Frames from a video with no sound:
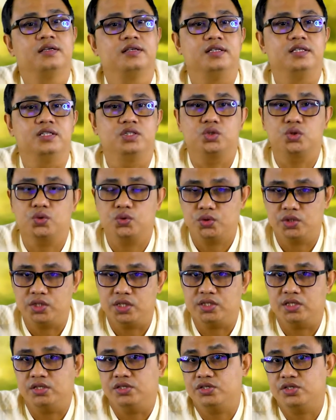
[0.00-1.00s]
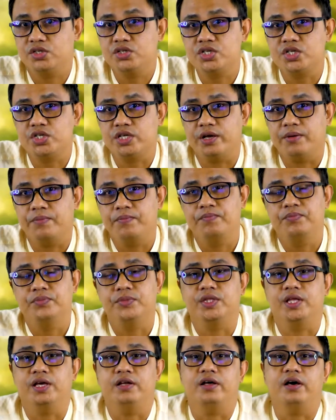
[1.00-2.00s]
resources and systems
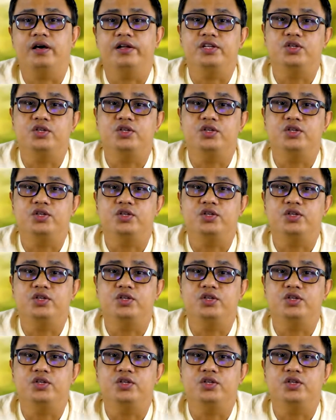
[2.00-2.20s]
that are